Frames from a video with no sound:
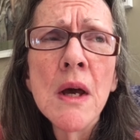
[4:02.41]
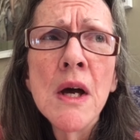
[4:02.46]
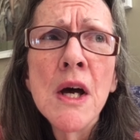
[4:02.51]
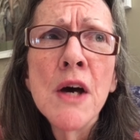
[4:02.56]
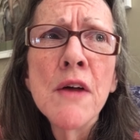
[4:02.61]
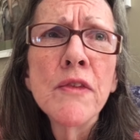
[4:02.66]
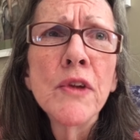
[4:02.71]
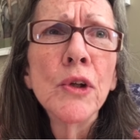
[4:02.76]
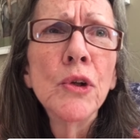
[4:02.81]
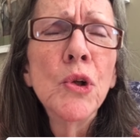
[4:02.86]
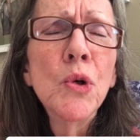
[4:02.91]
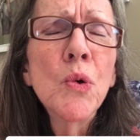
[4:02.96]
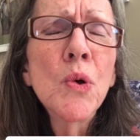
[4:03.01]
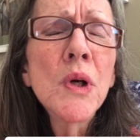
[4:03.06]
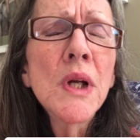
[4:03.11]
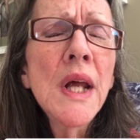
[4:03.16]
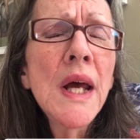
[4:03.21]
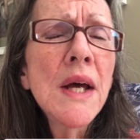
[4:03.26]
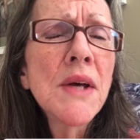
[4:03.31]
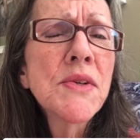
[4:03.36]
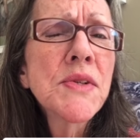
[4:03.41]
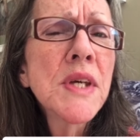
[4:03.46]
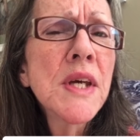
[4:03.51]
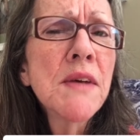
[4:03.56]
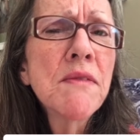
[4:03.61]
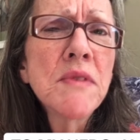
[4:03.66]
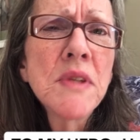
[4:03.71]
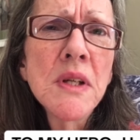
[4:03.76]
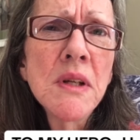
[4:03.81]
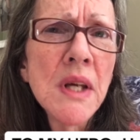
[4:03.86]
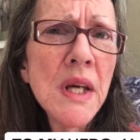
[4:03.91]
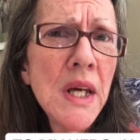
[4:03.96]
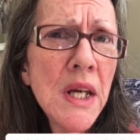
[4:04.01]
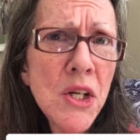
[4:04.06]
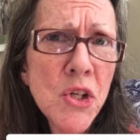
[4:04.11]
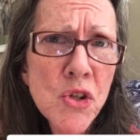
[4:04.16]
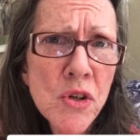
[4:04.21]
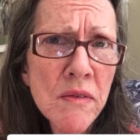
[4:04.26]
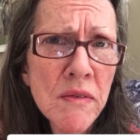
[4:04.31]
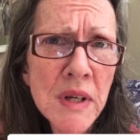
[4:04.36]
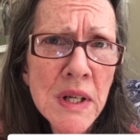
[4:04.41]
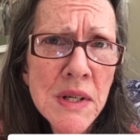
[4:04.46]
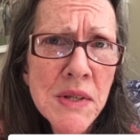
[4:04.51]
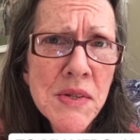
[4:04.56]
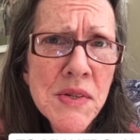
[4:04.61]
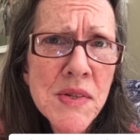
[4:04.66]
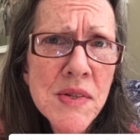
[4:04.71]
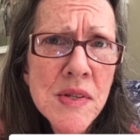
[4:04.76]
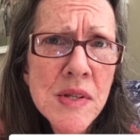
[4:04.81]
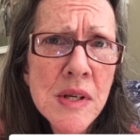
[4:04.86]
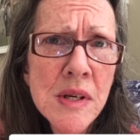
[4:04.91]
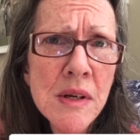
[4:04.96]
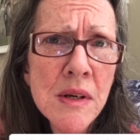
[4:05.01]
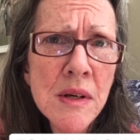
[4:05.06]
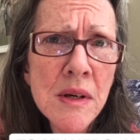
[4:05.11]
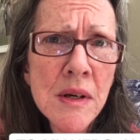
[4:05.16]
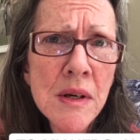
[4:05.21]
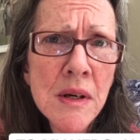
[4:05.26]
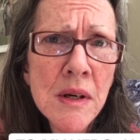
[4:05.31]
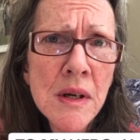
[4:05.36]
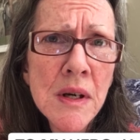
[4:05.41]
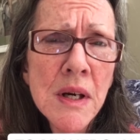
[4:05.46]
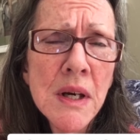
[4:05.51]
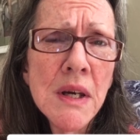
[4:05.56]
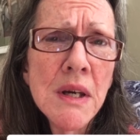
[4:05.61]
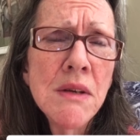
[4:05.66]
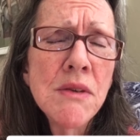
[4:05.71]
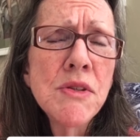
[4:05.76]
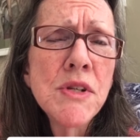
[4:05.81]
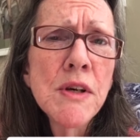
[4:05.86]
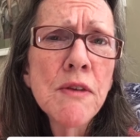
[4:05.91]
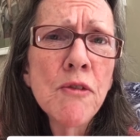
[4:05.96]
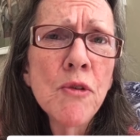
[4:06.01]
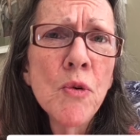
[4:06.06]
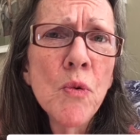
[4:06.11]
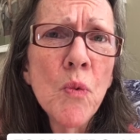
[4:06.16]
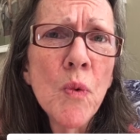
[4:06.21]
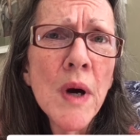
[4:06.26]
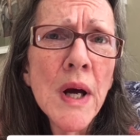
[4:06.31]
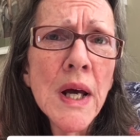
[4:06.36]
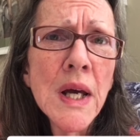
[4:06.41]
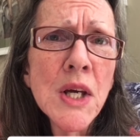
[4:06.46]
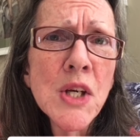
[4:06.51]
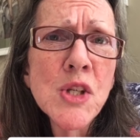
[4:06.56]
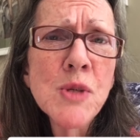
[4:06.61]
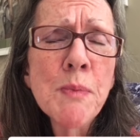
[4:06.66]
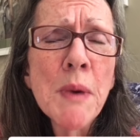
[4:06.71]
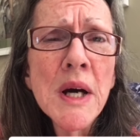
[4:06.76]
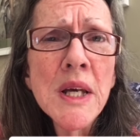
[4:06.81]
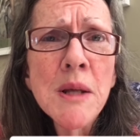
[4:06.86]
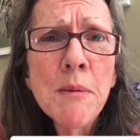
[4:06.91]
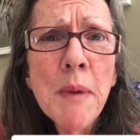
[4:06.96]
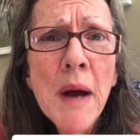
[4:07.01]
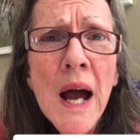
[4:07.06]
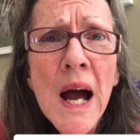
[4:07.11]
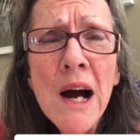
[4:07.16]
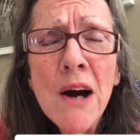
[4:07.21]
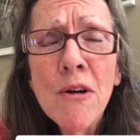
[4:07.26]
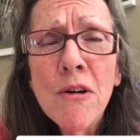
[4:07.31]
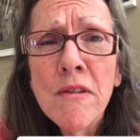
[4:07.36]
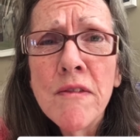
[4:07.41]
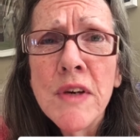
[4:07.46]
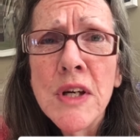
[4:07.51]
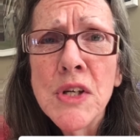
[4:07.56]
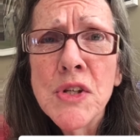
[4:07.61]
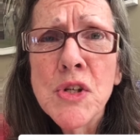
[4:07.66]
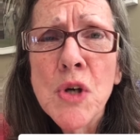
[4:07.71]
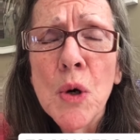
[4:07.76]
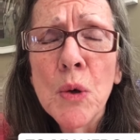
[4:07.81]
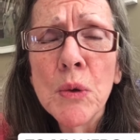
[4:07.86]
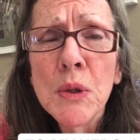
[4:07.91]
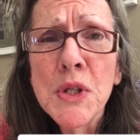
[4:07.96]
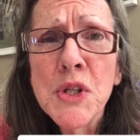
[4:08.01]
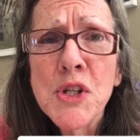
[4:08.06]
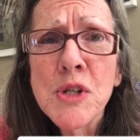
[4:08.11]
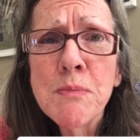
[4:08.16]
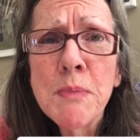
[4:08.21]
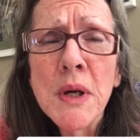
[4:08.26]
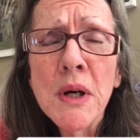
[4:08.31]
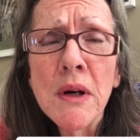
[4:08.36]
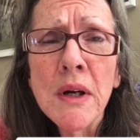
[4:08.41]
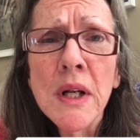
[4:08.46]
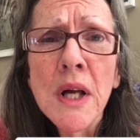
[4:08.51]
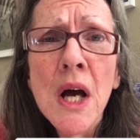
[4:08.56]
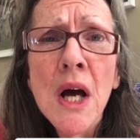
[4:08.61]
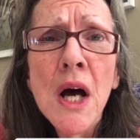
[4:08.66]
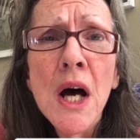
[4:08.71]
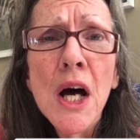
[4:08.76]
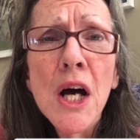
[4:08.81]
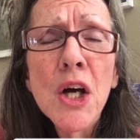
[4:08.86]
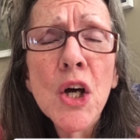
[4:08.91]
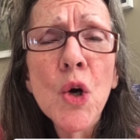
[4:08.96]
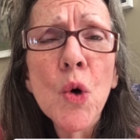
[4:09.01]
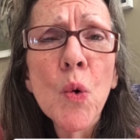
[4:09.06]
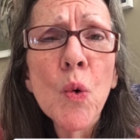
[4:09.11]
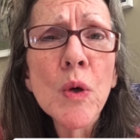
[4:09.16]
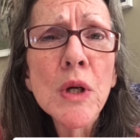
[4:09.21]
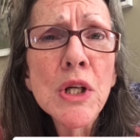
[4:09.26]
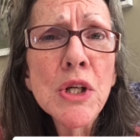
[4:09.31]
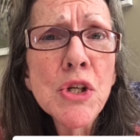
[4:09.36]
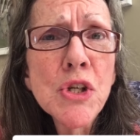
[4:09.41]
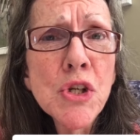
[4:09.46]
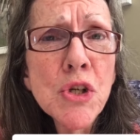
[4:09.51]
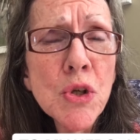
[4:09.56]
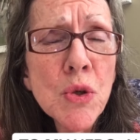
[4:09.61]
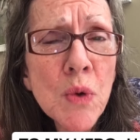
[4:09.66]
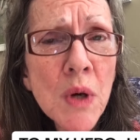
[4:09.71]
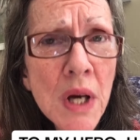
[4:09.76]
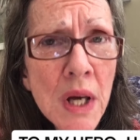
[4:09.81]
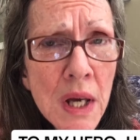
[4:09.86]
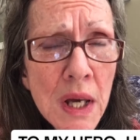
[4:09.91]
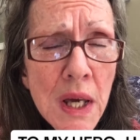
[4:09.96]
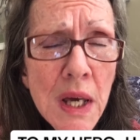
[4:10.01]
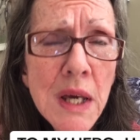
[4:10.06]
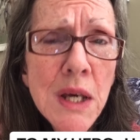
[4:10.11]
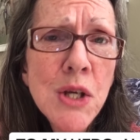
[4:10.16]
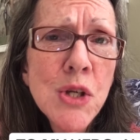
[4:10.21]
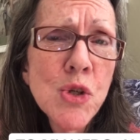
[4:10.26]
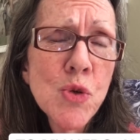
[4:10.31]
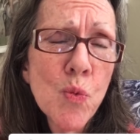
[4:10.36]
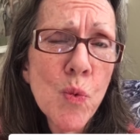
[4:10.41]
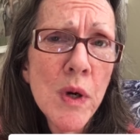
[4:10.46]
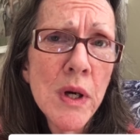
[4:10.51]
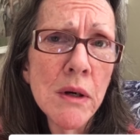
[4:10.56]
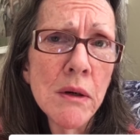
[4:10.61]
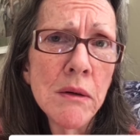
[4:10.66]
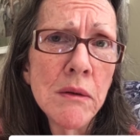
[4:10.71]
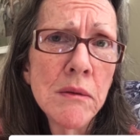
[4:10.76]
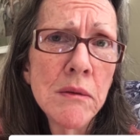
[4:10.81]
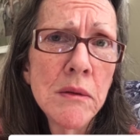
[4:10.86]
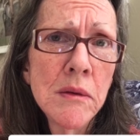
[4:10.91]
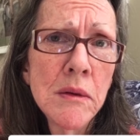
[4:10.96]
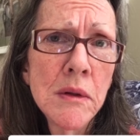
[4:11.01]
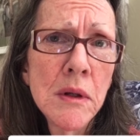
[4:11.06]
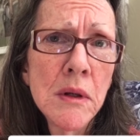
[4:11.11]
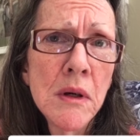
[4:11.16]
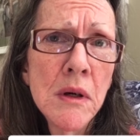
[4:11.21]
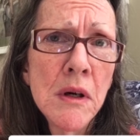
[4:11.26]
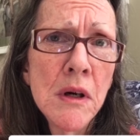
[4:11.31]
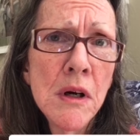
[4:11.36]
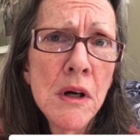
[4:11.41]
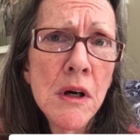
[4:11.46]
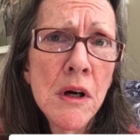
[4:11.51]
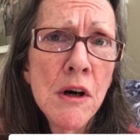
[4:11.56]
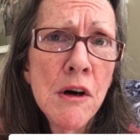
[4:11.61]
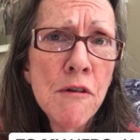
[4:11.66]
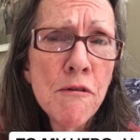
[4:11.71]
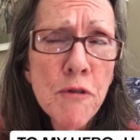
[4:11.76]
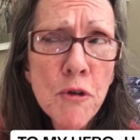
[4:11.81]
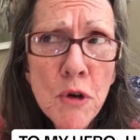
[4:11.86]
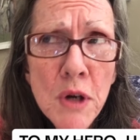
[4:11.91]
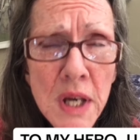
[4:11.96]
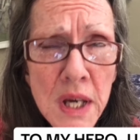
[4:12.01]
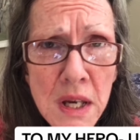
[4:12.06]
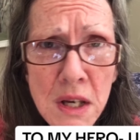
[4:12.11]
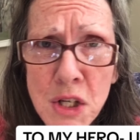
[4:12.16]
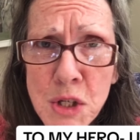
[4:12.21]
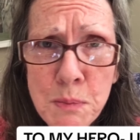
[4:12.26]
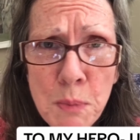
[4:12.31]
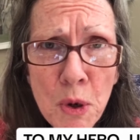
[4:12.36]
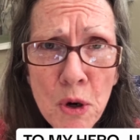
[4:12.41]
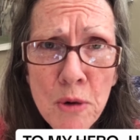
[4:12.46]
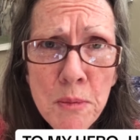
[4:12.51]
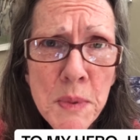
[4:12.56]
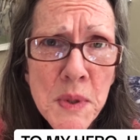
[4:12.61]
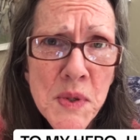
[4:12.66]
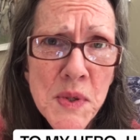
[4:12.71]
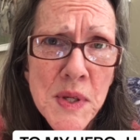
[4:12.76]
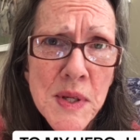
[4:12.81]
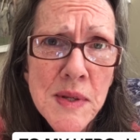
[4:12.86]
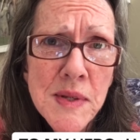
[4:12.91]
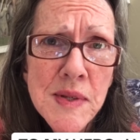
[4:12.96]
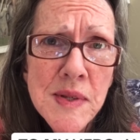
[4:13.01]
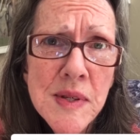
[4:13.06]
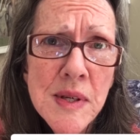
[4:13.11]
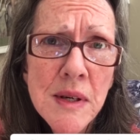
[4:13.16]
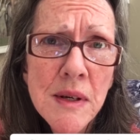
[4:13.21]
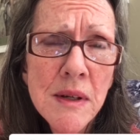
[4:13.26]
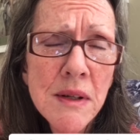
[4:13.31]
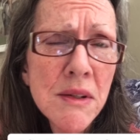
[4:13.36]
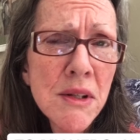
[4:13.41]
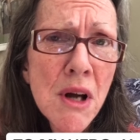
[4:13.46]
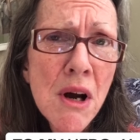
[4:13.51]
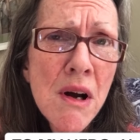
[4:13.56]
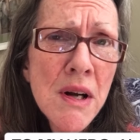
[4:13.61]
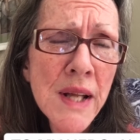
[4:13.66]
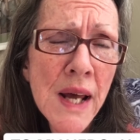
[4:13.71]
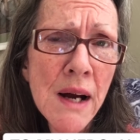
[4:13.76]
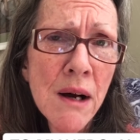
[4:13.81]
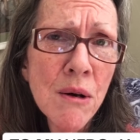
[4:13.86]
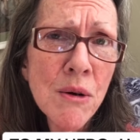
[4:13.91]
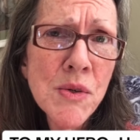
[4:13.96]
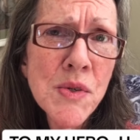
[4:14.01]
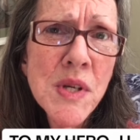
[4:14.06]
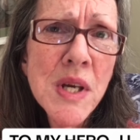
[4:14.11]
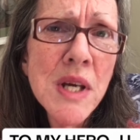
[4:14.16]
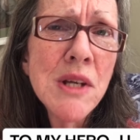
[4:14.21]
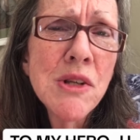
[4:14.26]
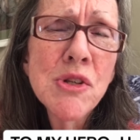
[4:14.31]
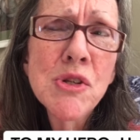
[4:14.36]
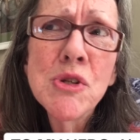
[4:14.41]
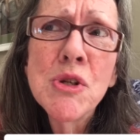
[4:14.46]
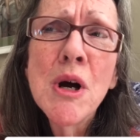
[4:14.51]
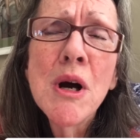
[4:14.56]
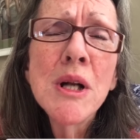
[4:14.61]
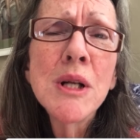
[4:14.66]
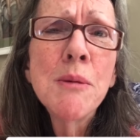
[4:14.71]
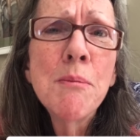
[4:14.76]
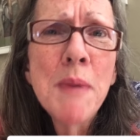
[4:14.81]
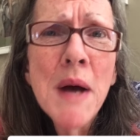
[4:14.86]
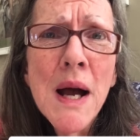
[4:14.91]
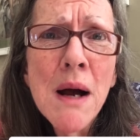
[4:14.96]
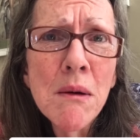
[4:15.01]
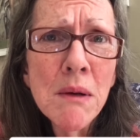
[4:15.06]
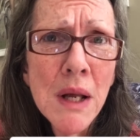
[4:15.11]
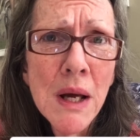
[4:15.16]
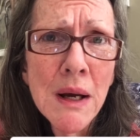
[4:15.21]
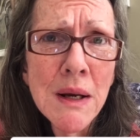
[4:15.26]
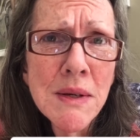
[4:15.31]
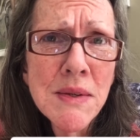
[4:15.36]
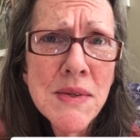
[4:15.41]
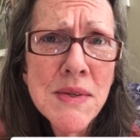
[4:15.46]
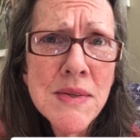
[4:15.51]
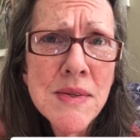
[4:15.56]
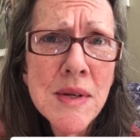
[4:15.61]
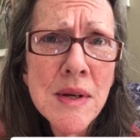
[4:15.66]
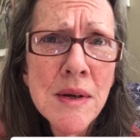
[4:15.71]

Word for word: The Lord has gifted each of us in different ways by the power of His Holy Spirit according to His will. For His purposes, not ours. It's not about us.